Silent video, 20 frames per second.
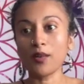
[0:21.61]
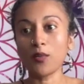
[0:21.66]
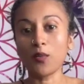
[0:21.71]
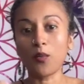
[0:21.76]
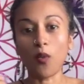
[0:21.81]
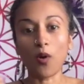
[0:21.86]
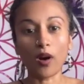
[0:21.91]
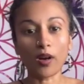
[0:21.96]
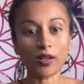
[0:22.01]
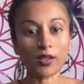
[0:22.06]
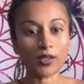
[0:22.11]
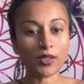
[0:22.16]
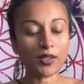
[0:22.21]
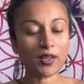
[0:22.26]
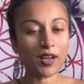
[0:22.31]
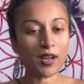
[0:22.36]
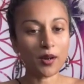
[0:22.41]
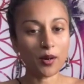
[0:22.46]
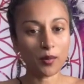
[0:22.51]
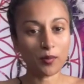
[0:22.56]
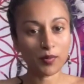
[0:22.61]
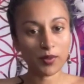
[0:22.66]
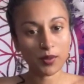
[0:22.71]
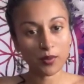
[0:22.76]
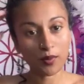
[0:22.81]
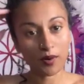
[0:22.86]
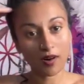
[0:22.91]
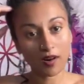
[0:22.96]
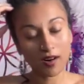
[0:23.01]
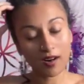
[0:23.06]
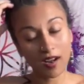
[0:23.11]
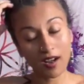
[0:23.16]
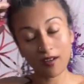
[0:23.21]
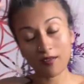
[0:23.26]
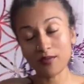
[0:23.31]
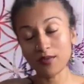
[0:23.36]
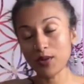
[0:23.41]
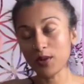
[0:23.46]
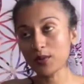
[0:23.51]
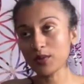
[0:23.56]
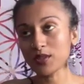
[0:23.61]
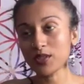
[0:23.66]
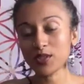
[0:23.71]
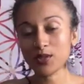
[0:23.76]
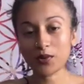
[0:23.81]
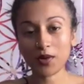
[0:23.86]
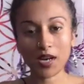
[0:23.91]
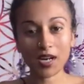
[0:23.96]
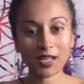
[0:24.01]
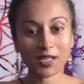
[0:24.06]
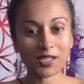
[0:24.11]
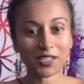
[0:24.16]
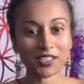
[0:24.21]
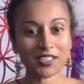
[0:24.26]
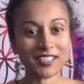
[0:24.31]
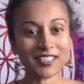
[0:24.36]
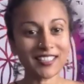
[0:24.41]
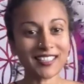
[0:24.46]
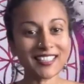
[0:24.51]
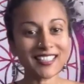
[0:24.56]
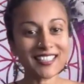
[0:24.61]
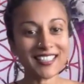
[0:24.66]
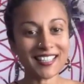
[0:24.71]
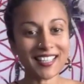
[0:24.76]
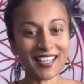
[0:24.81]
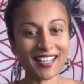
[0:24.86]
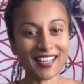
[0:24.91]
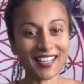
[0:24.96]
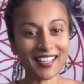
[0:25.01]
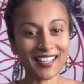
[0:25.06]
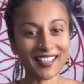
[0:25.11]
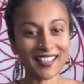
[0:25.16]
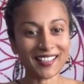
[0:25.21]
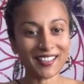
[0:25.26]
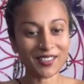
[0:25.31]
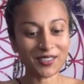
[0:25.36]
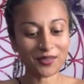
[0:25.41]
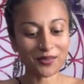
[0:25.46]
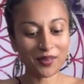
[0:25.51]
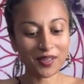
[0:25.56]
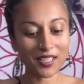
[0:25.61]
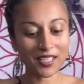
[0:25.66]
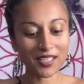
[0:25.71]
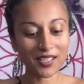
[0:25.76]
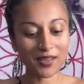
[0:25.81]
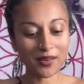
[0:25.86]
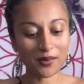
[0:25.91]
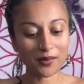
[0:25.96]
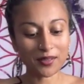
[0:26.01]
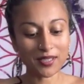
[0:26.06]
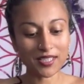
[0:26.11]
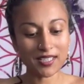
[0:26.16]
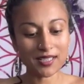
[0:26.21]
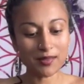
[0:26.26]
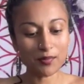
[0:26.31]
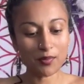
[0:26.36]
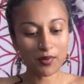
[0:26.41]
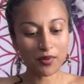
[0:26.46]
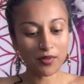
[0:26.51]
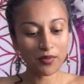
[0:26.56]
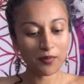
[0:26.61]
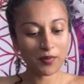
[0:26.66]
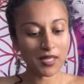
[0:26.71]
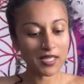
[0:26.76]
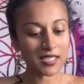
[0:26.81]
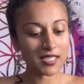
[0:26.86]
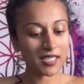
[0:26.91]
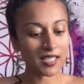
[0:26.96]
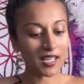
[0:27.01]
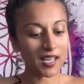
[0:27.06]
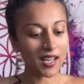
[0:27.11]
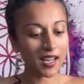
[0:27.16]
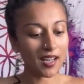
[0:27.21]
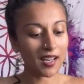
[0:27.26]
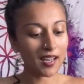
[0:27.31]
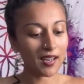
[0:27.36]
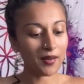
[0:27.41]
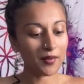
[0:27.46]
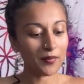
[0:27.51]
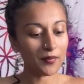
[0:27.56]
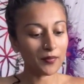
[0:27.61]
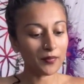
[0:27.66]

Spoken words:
water. I hope you have no distractions and you're ready to go deep with me today,